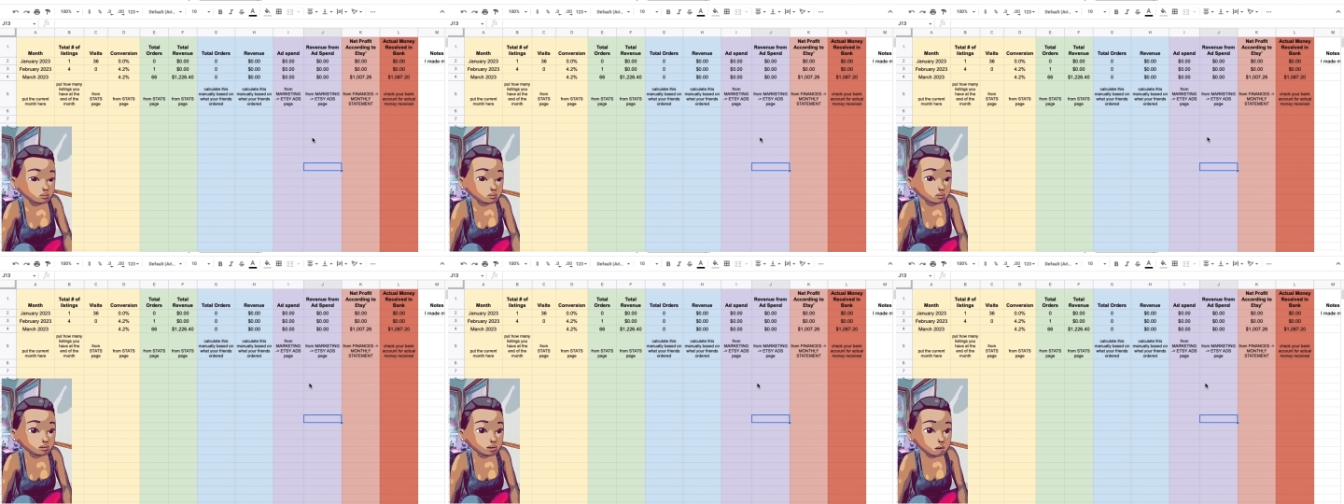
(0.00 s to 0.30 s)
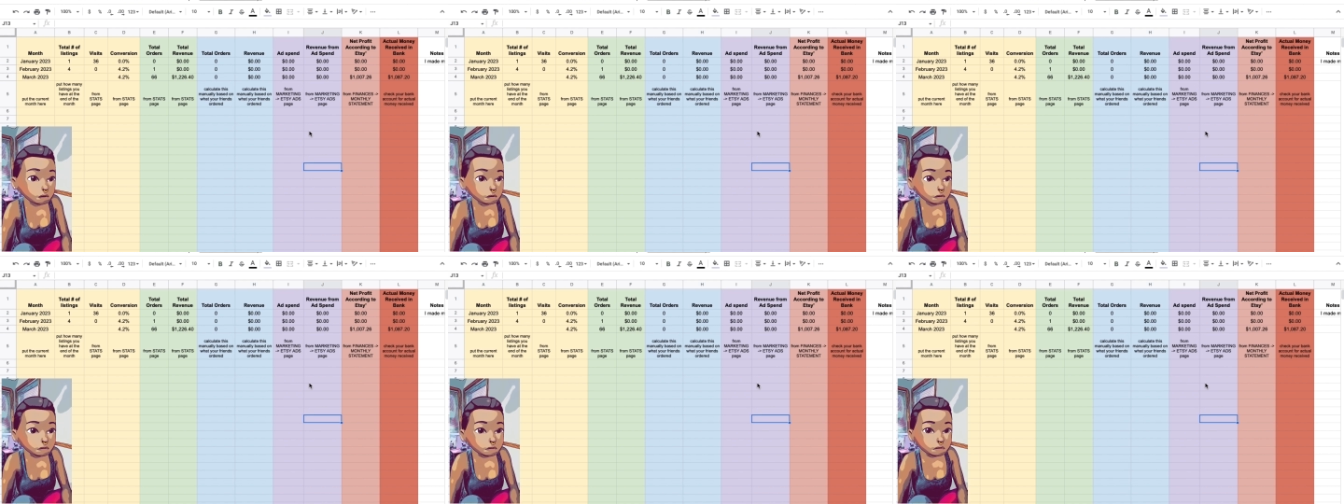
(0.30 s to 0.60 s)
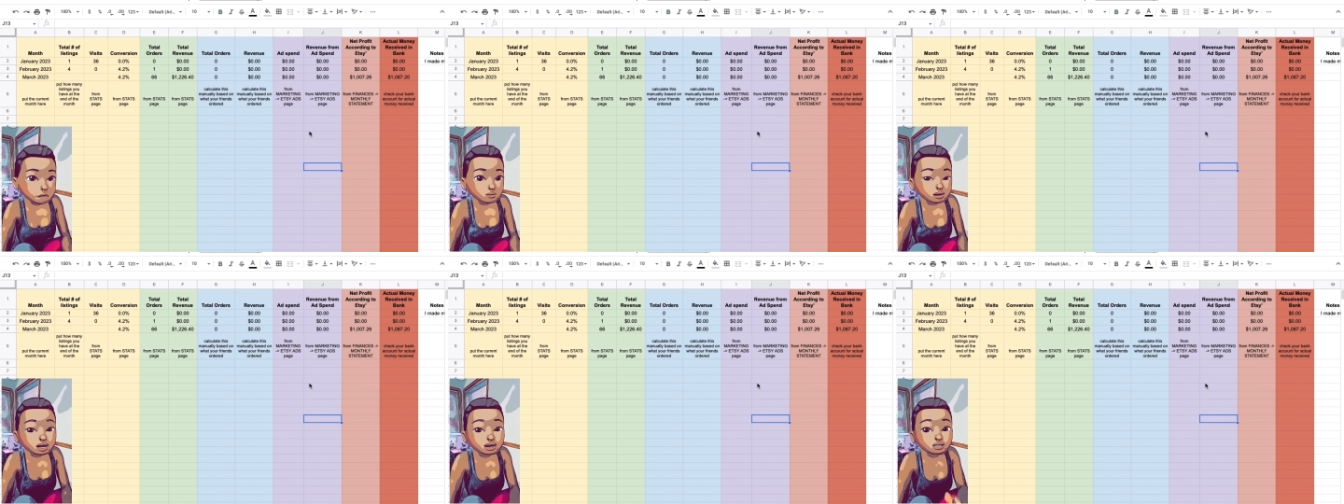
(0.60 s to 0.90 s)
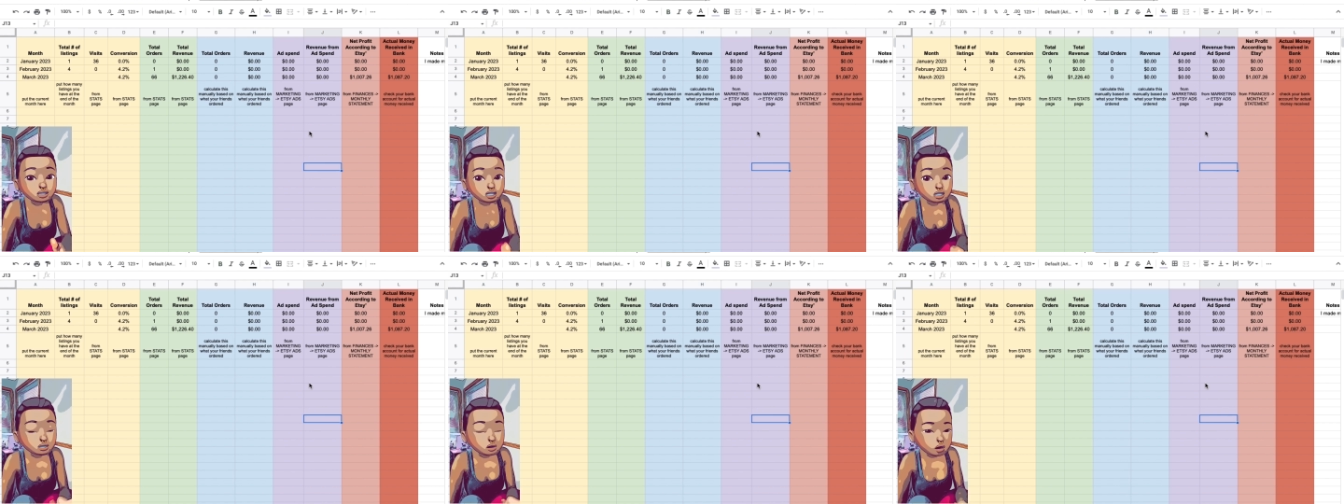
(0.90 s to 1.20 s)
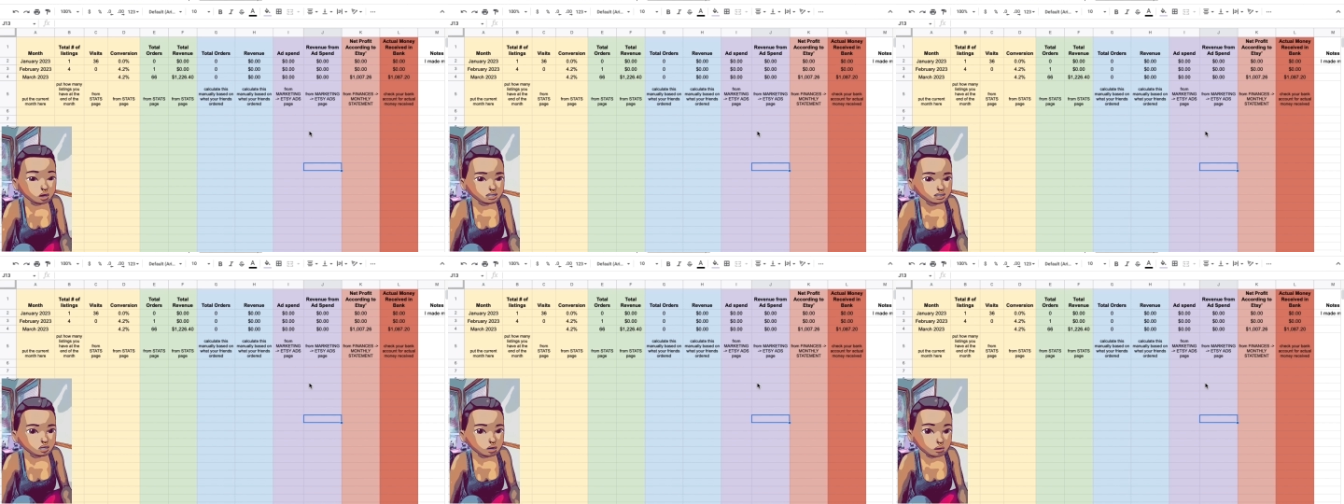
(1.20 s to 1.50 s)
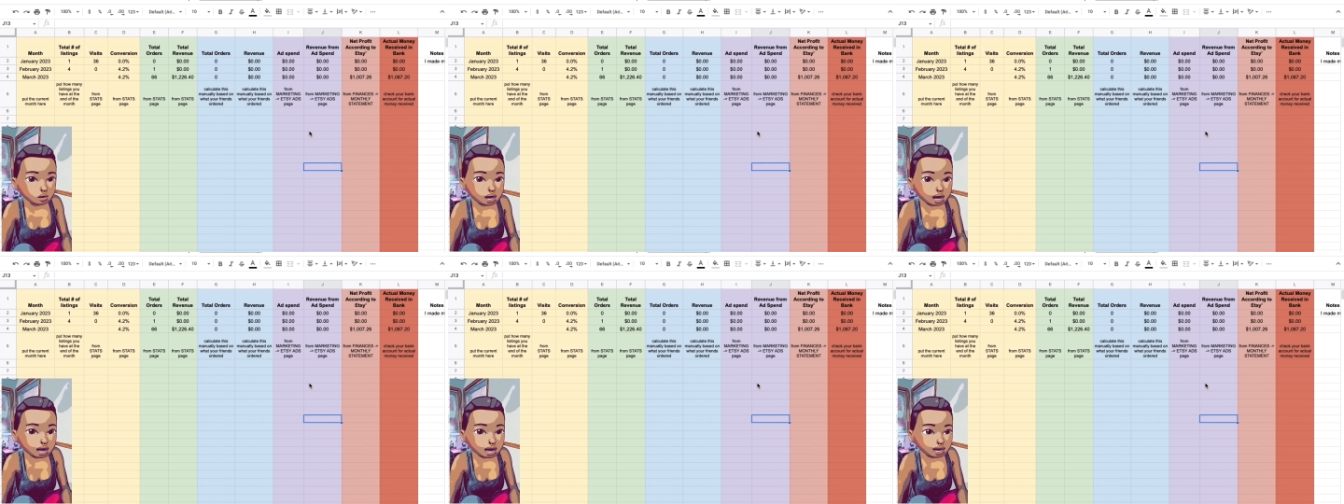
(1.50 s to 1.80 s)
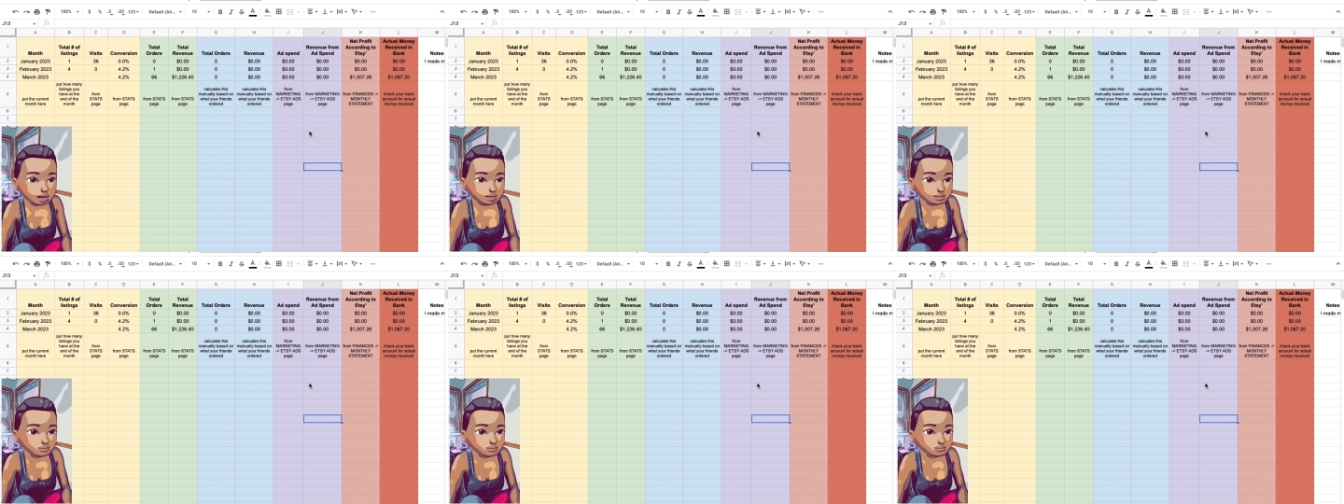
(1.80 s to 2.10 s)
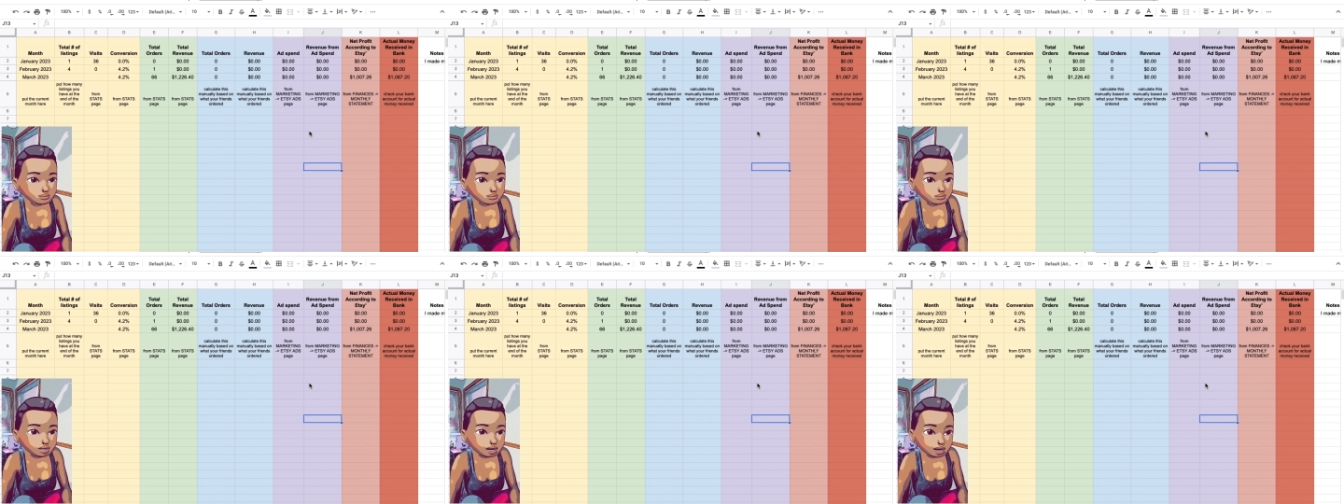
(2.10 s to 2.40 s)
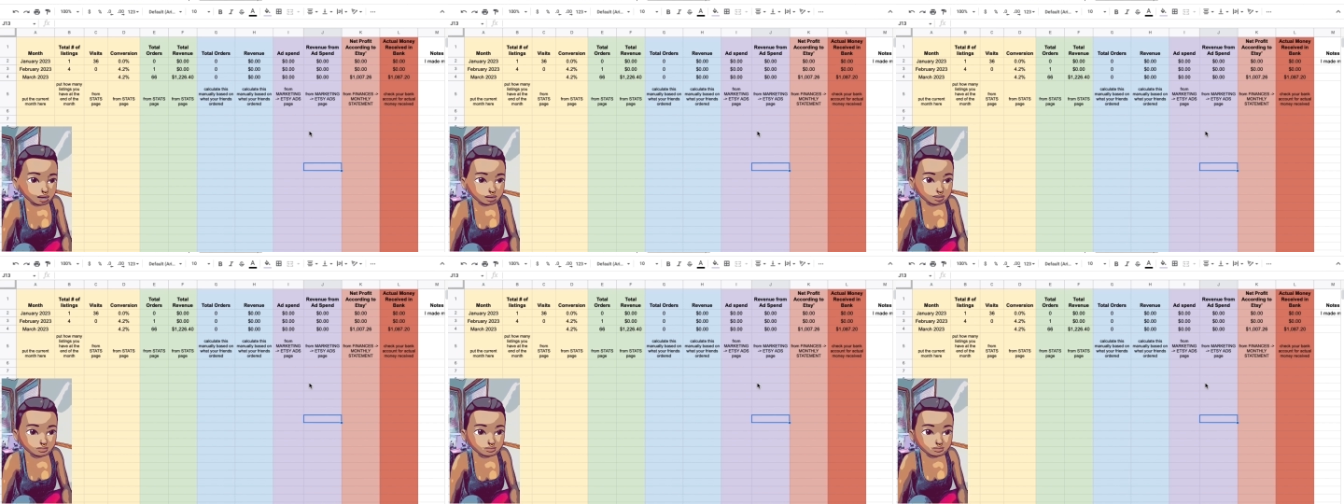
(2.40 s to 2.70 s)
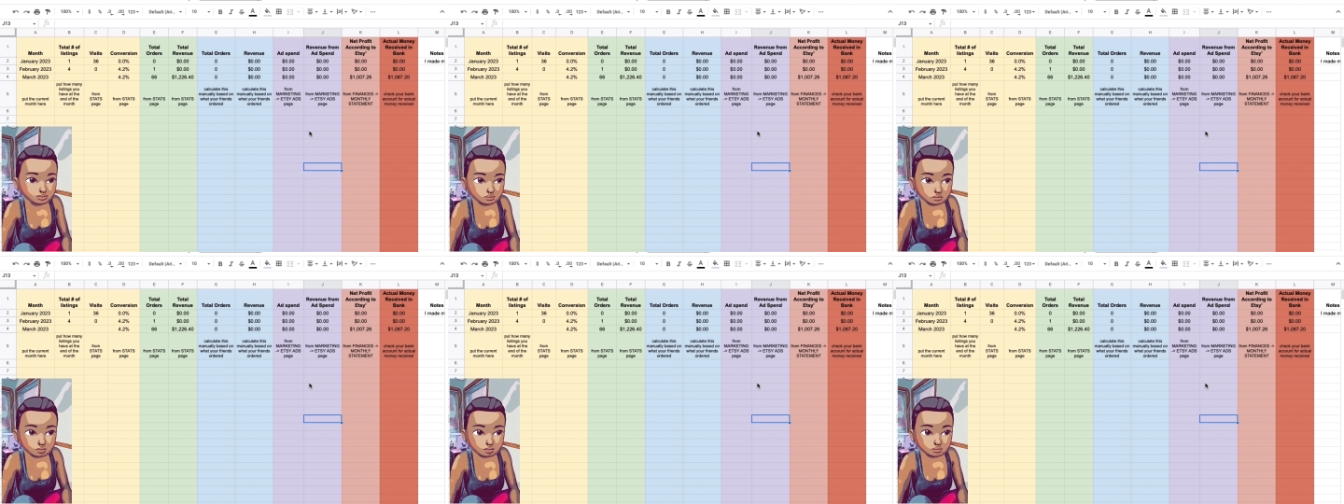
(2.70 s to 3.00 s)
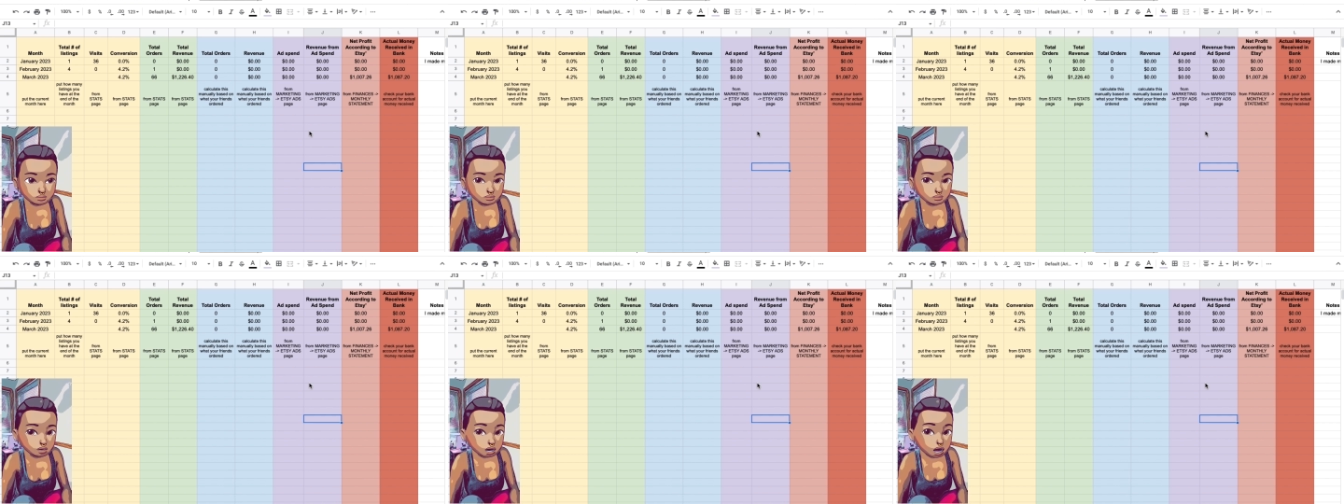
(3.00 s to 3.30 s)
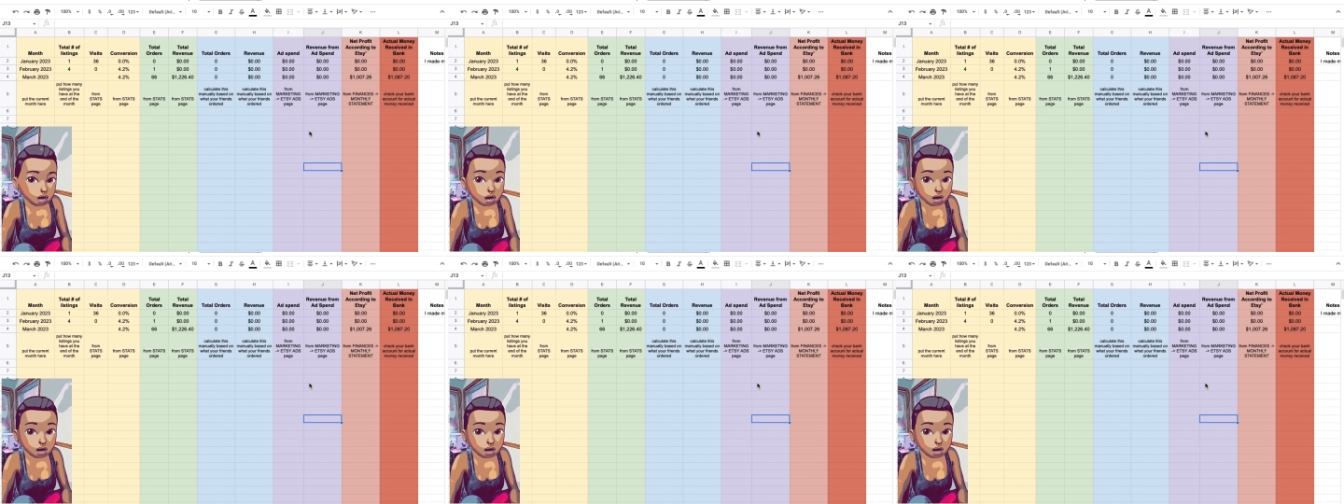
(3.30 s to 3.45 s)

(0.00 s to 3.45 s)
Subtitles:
Okay, and she also has ad spend.